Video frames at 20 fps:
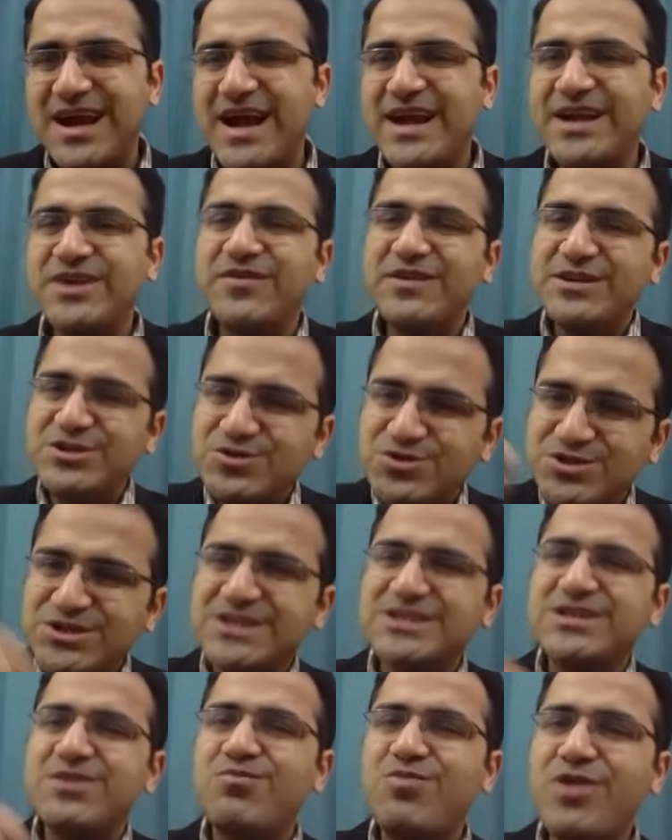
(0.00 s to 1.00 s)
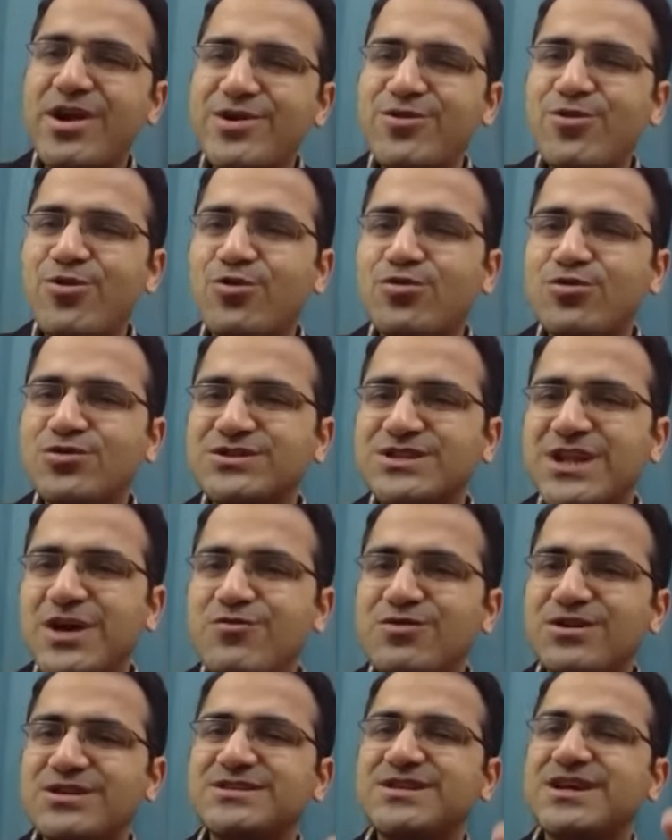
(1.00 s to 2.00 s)
And when you check the blood glucose
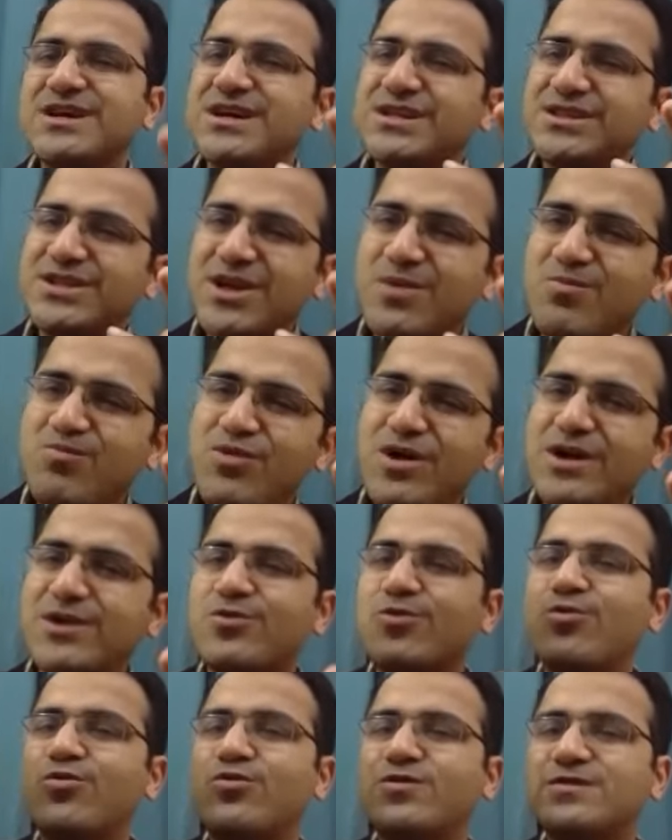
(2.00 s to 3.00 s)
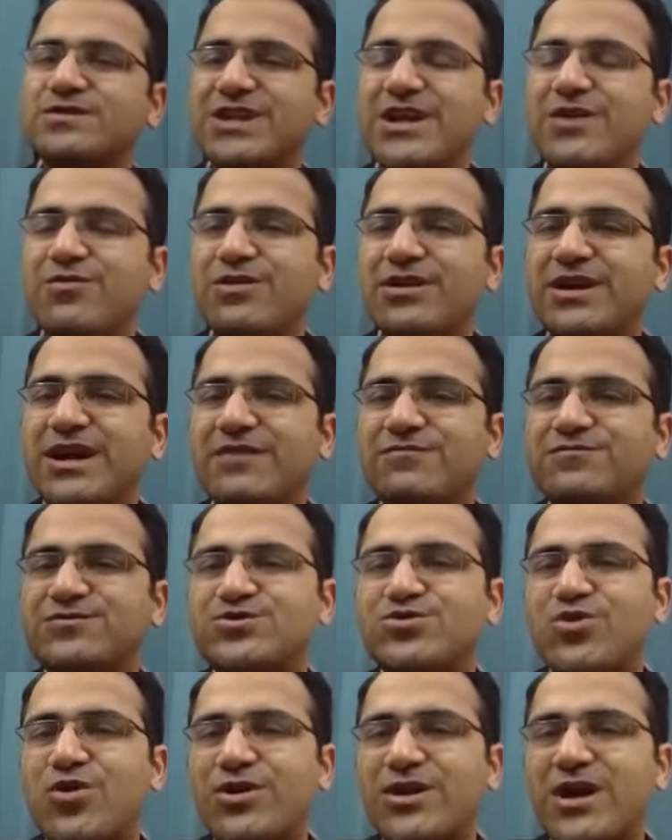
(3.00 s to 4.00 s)
levels, their blood glucose level have
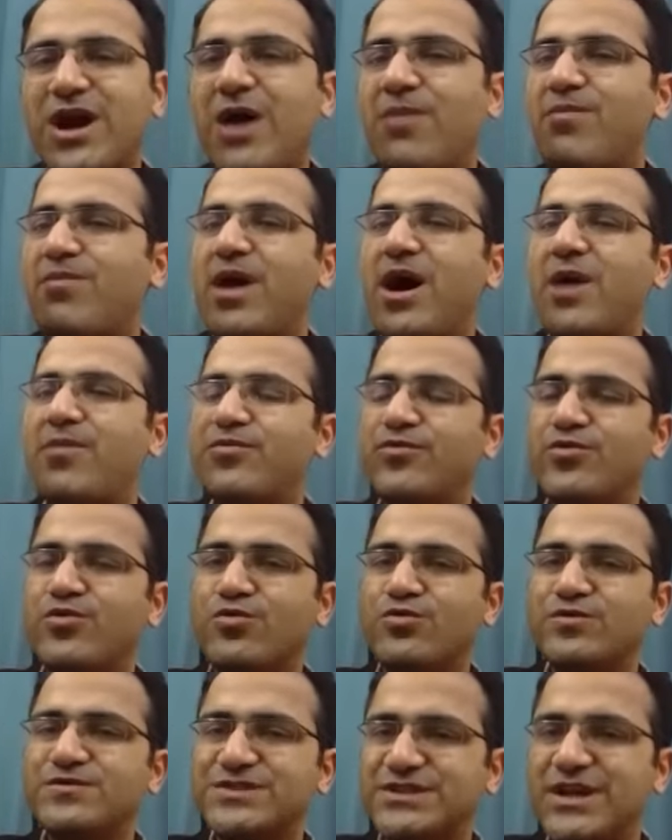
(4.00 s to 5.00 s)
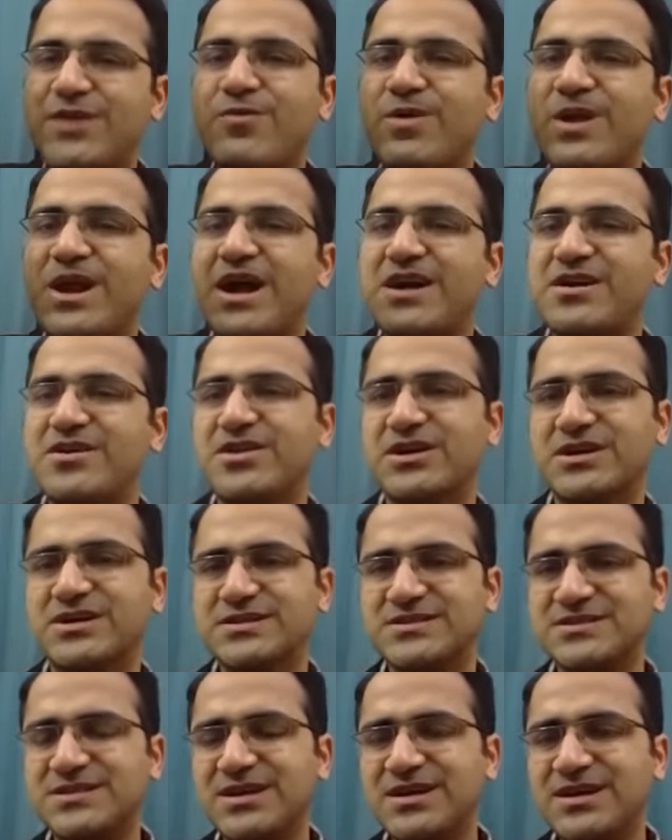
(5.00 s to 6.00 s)
shot up up to 700.
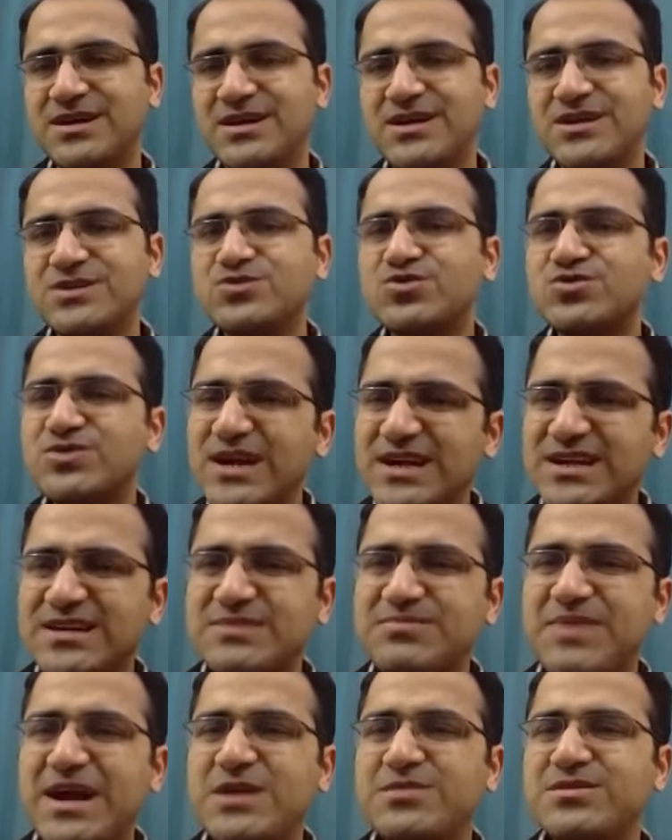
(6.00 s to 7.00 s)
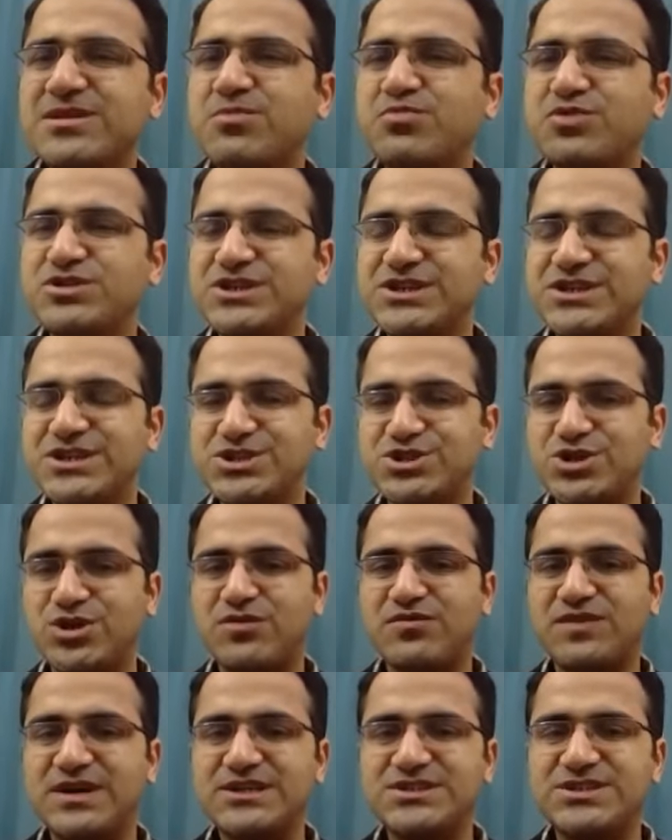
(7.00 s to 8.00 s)
So that might be the presentation
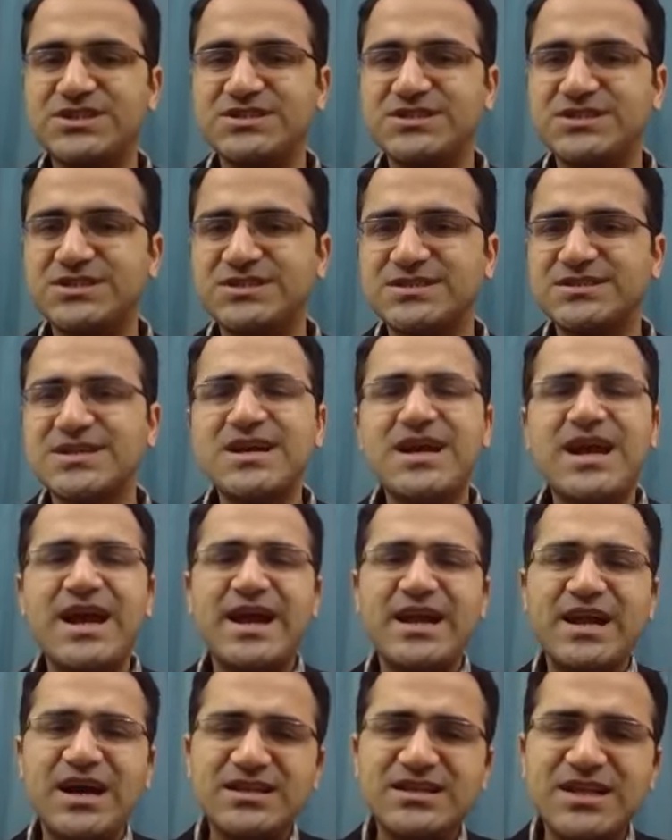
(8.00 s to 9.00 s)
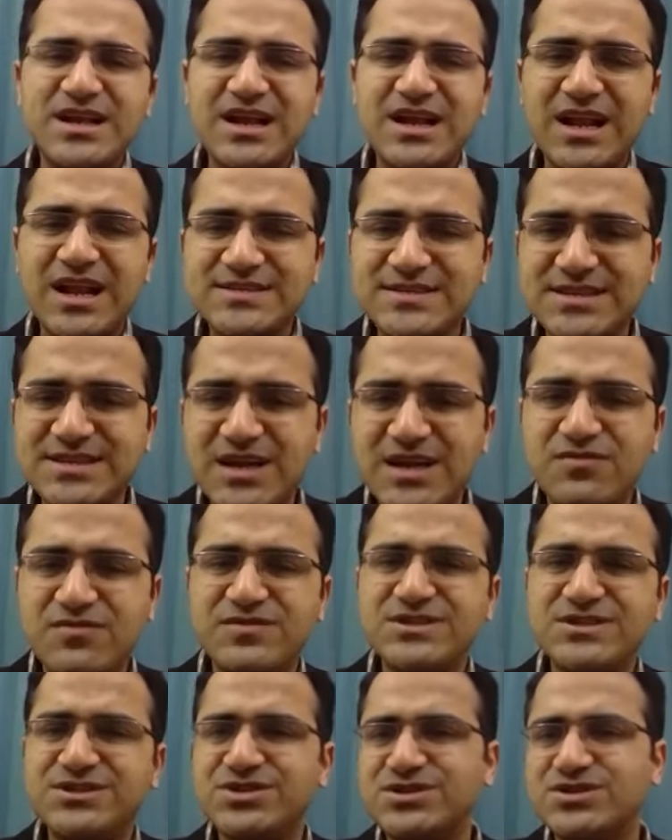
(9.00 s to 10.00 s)
of HHS and other classical
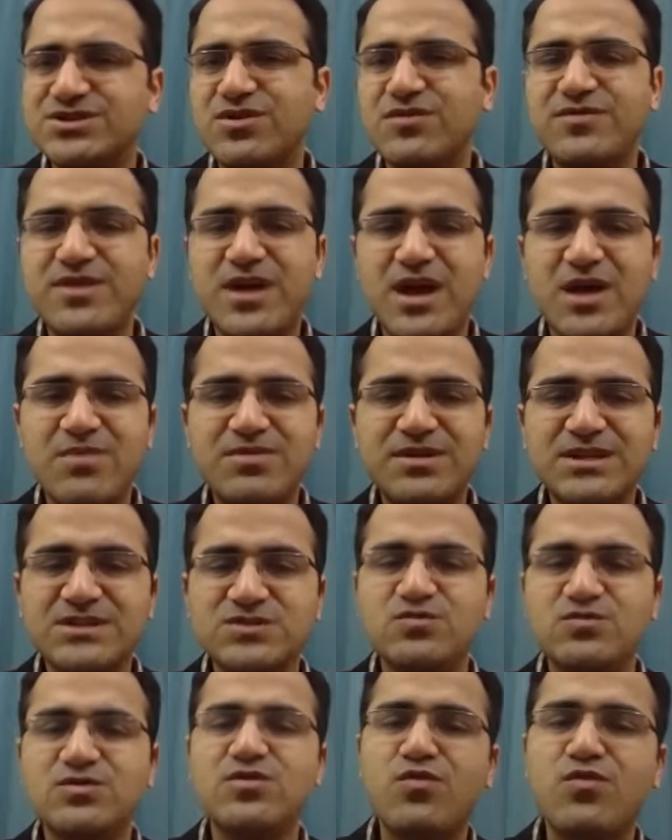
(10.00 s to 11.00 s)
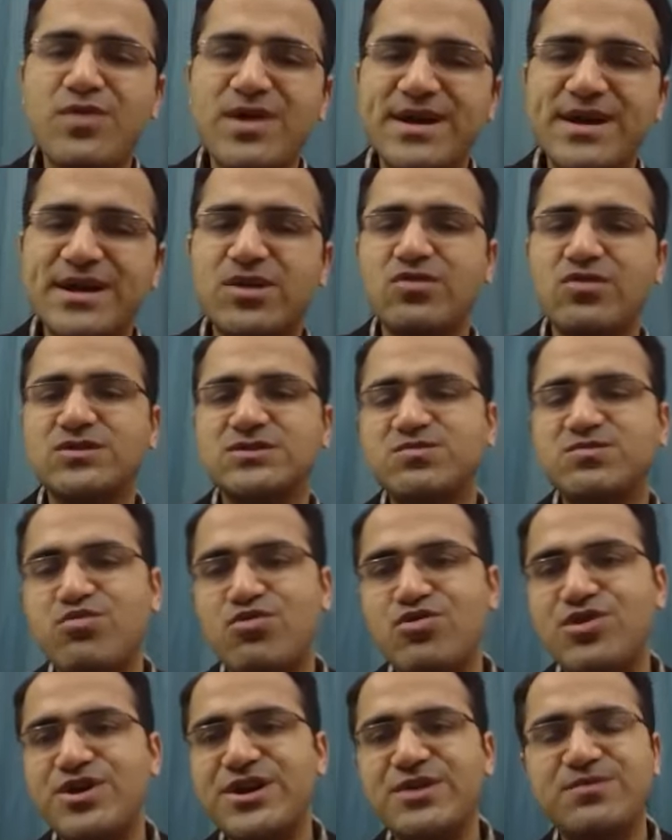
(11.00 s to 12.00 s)
features of diabetes with weight loss,
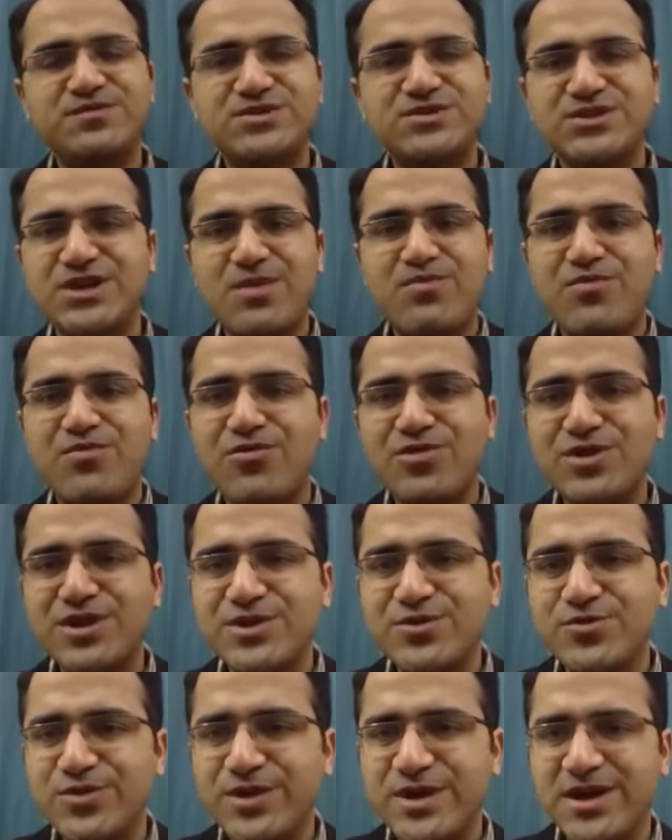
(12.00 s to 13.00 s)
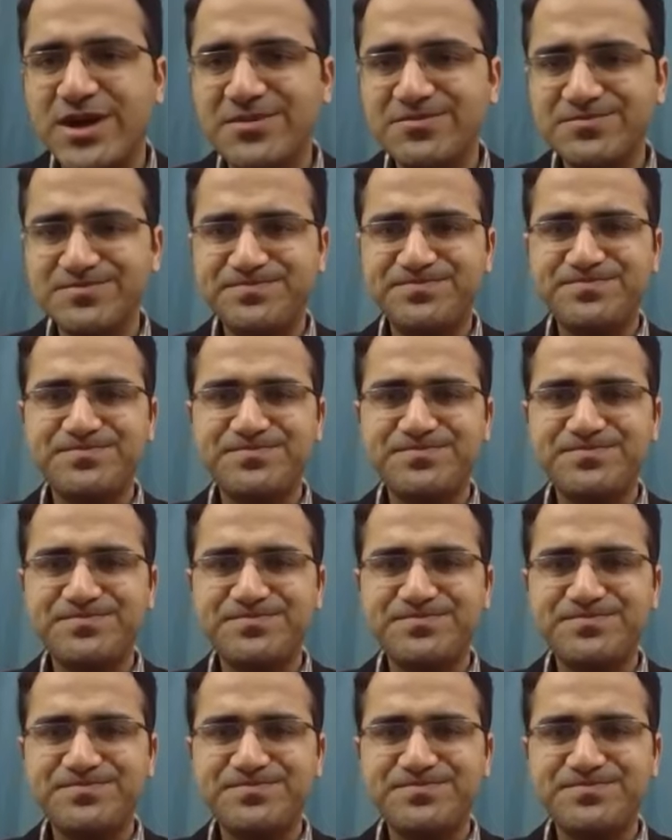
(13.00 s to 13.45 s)
polydipsia, polyuria.